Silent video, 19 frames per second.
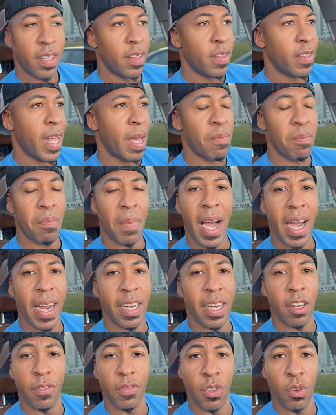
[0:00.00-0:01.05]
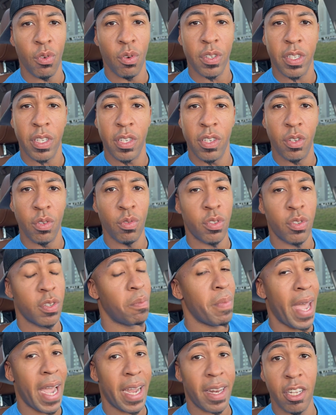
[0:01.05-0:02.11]
That mind of yours can do some
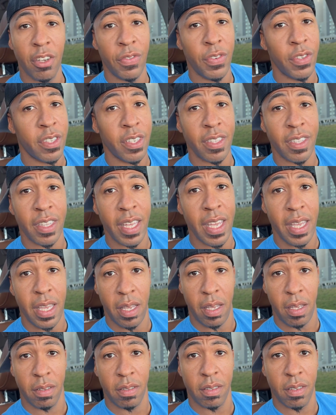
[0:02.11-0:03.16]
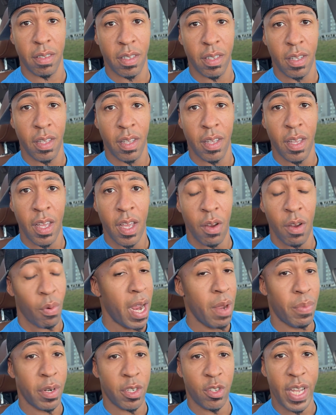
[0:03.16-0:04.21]
magnificent things,
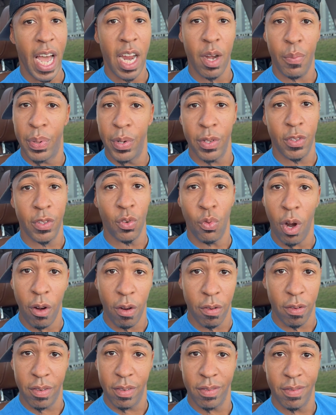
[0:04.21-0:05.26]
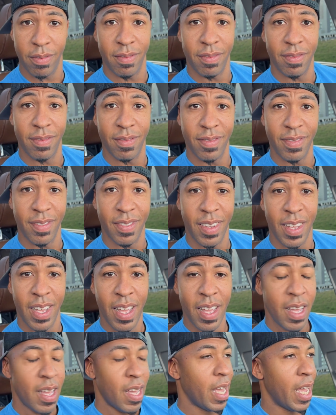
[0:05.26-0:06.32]
right? But you got to put it to work,
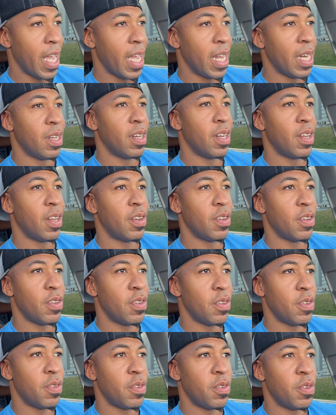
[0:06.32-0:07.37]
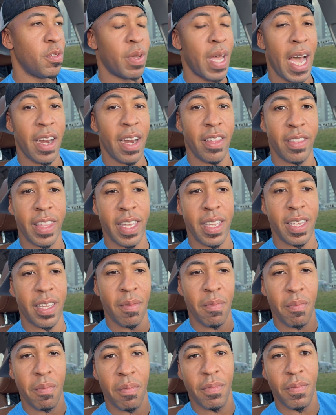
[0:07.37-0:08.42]
and you got to think
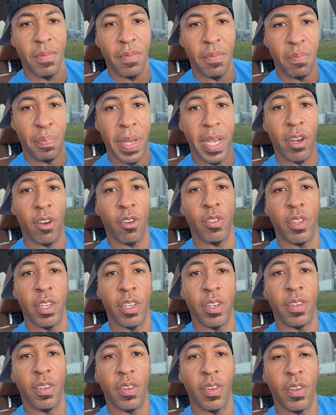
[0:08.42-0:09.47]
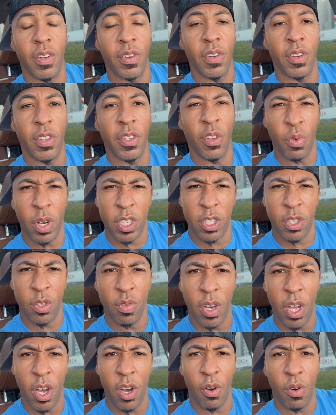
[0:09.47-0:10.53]
bigger than what you
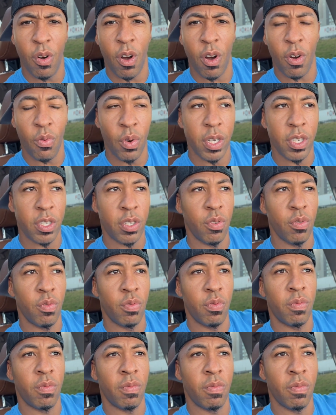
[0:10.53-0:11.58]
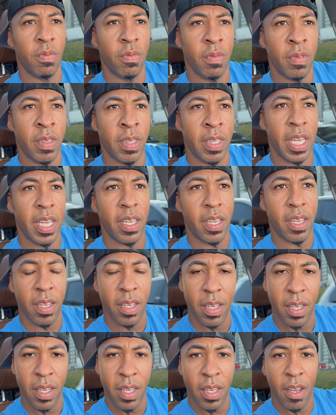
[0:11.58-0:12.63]
know or what you think
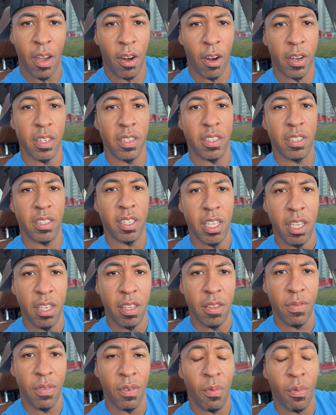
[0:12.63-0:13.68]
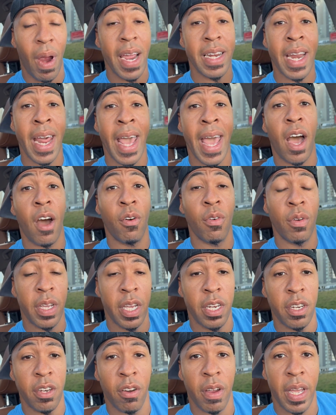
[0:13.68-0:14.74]
or conceive right now
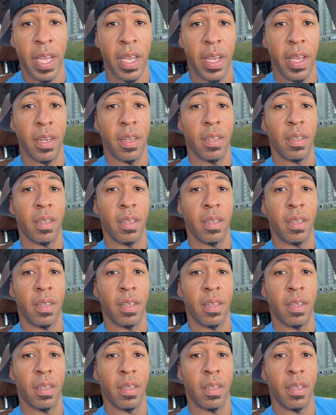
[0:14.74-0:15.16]
in your head.